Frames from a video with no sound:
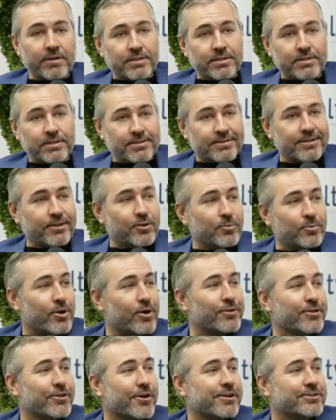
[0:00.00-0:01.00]
good to just get them
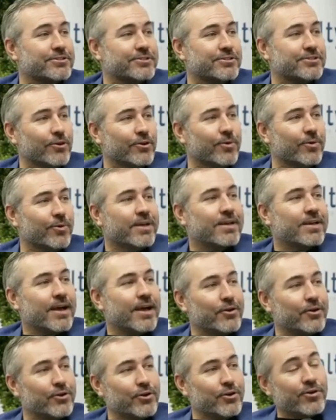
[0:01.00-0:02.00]
all launched. Yeah. So
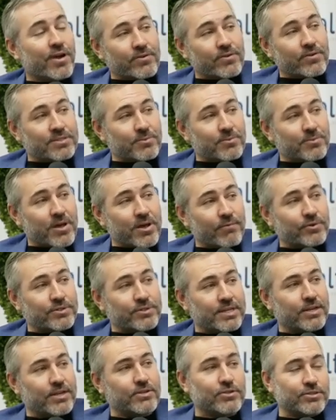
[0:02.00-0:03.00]
I know you're having some
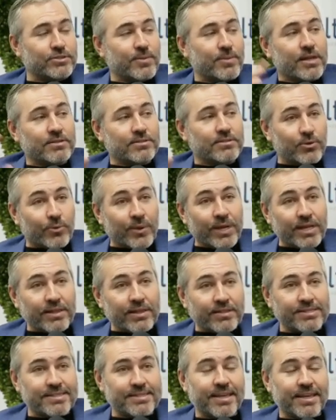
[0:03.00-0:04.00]
conversations about some New
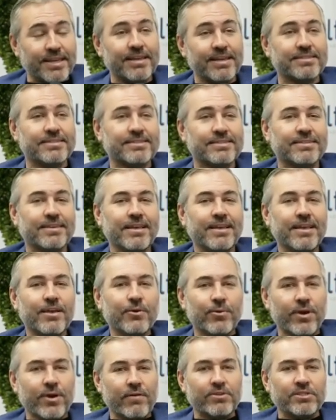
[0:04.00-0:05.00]
England states.
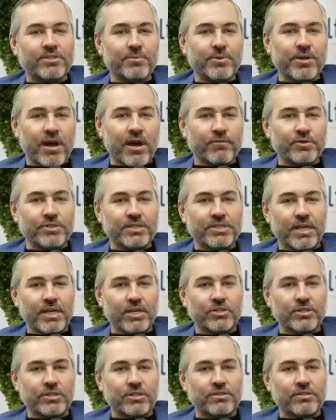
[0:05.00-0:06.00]
We're having some
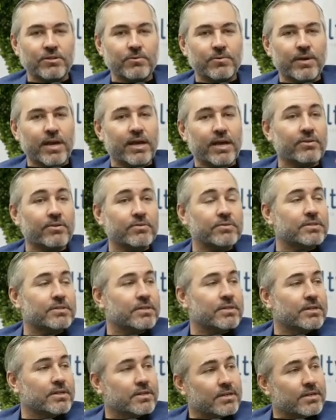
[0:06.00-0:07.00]
conversations
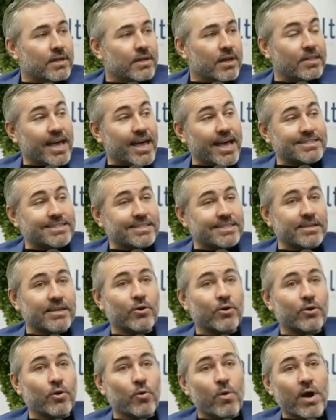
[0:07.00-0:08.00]
around
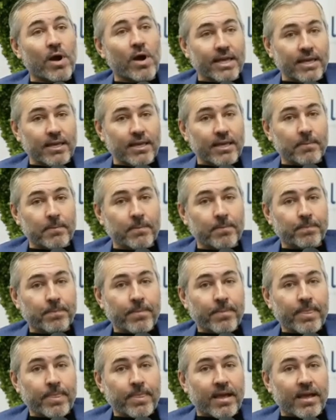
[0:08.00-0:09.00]
Alaska and Hawaii.
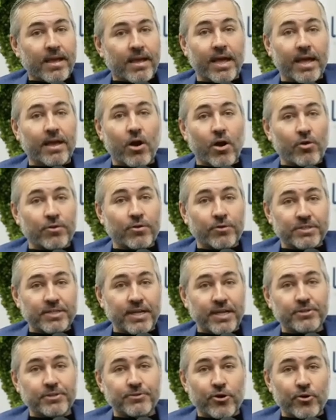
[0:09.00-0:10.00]
But yeah, all
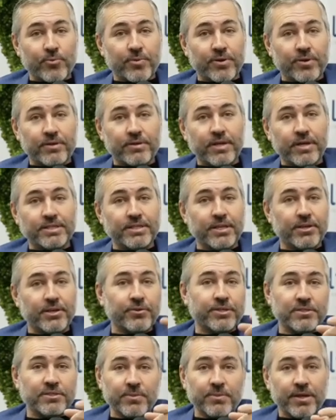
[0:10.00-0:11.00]
those states are open. I see
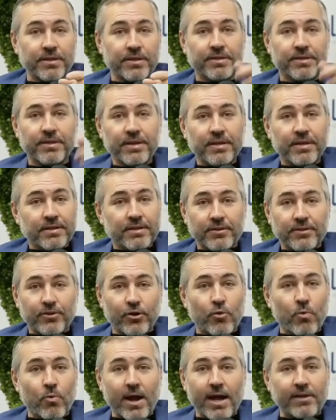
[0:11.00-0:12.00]
Chris Smith.
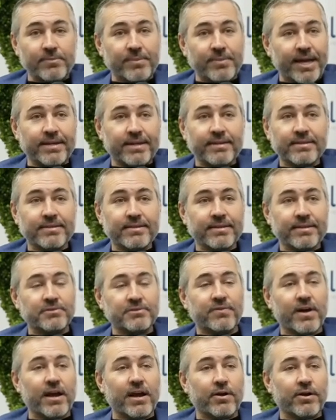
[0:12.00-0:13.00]
Go wild, man.
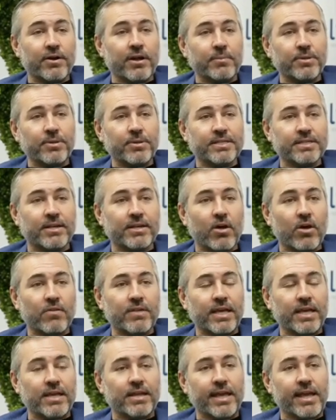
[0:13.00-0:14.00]
Let's fire it up. Let's get
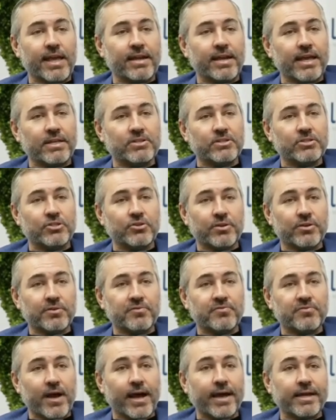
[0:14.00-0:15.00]
all the Indiana agents you
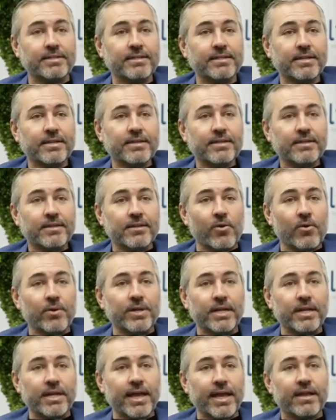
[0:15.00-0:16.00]
can find.
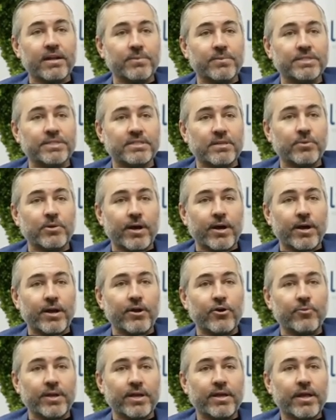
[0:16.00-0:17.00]
Go in Indiana, Mississippi,
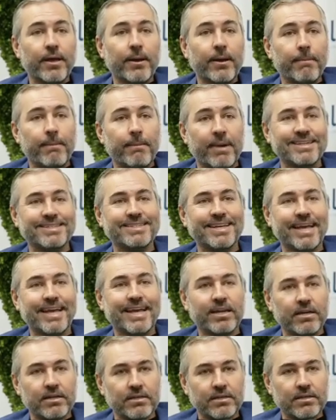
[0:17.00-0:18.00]
Wyoming,
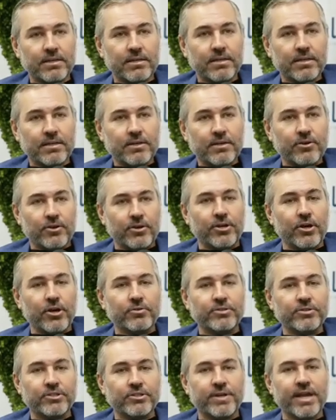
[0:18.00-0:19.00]
Montana. Good to
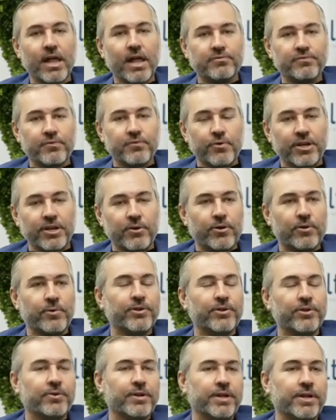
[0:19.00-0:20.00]
go. So California,
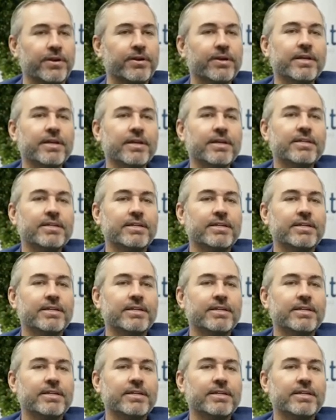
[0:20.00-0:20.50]
what are we doing here?